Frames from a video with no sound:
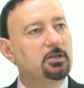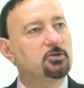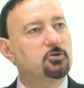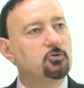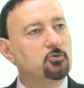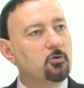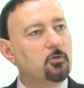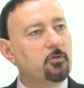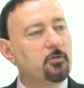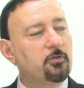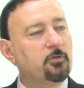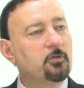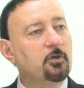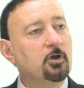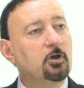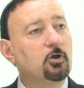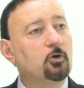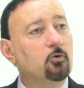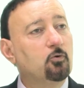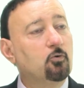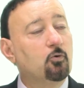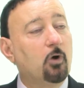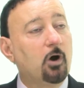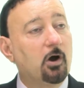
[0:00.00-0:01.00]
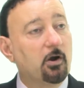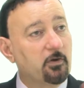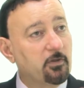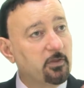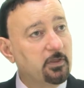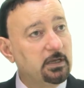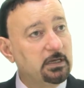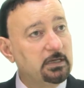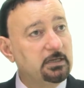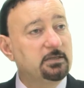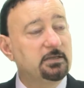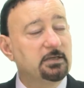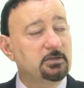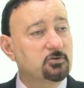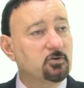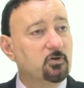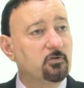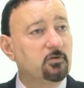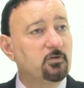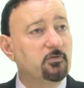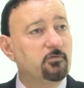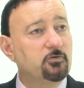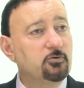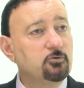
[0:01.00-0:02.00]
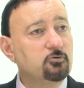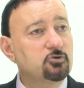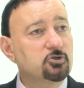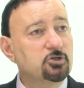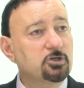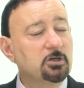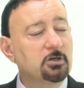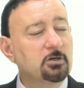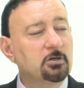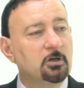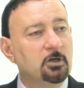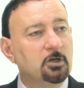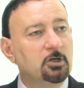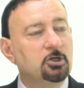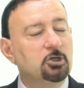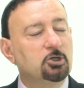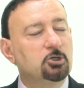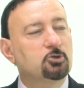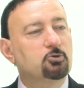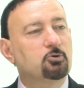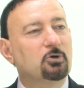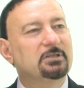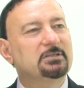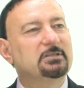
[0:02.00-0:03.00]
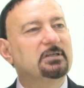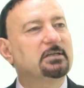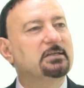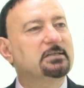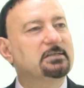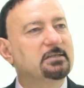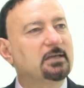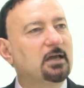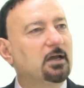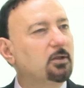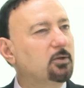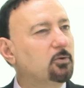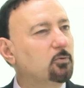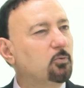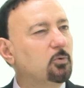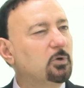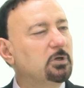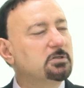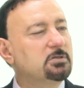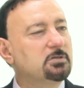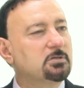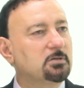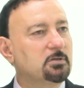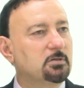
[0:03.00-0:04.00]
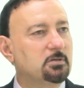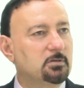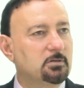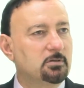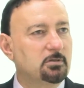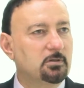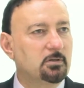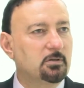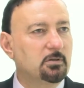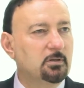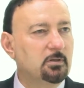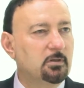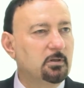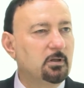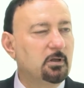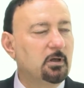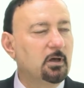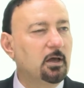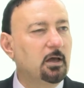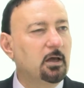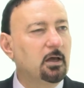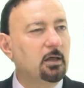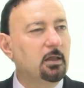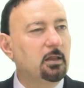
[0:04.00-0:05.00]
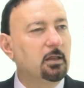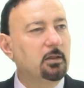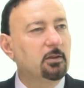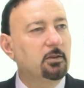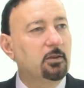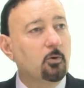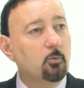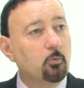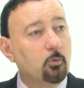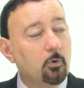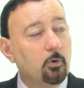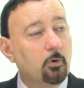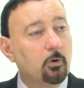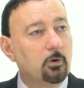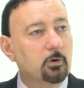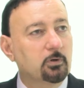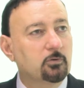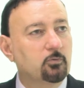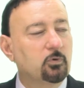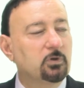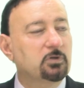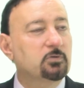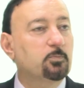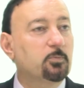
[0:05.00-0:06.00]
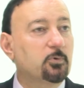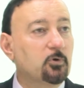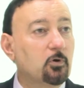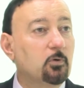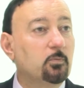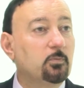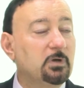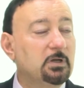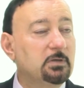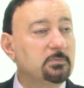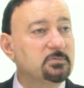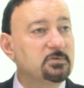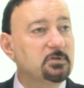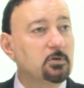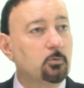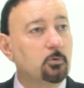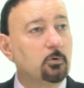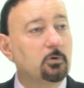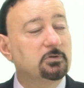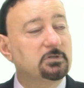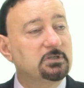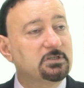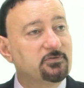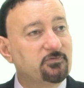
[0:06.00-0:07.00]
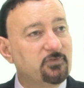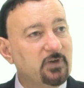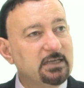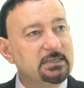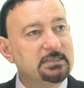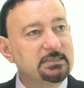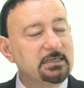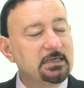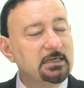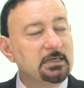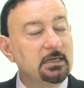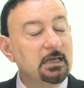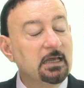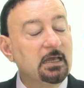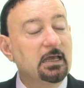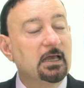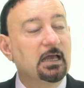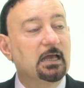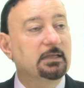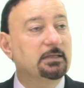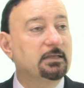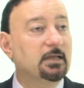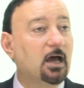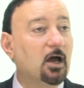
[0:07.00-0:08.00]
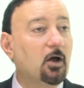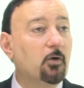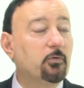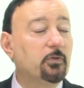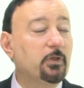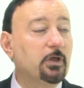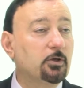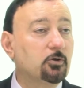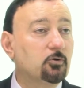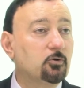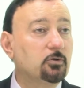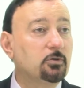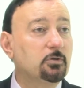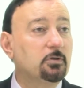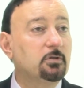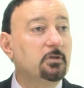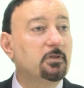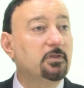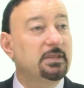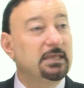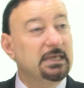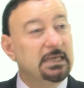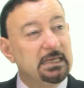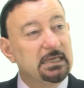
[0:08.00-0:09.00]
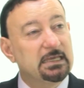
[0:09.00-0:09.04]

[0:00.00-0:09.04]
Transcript: youth who are the leaders of the future, to understand what the world, what problems the world is facing, and how they could think